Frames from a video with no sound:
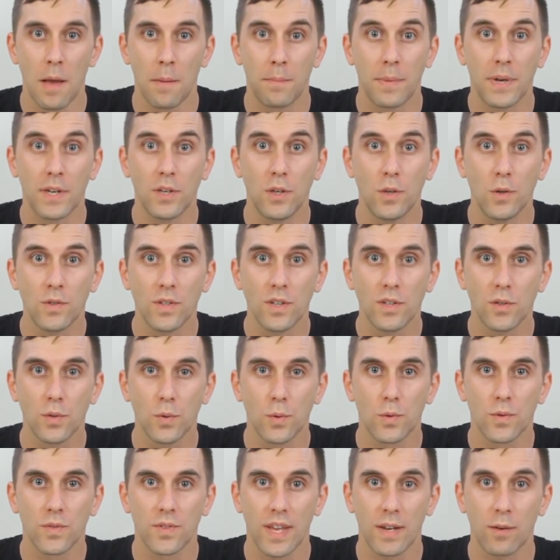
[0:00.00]
But using
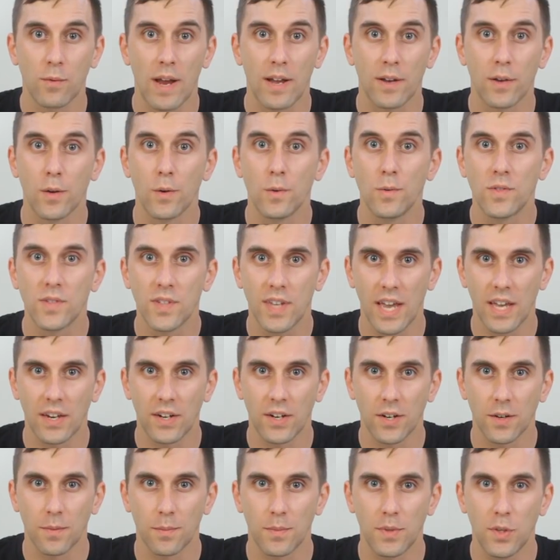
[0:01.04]
tools like Raccoon Scanner,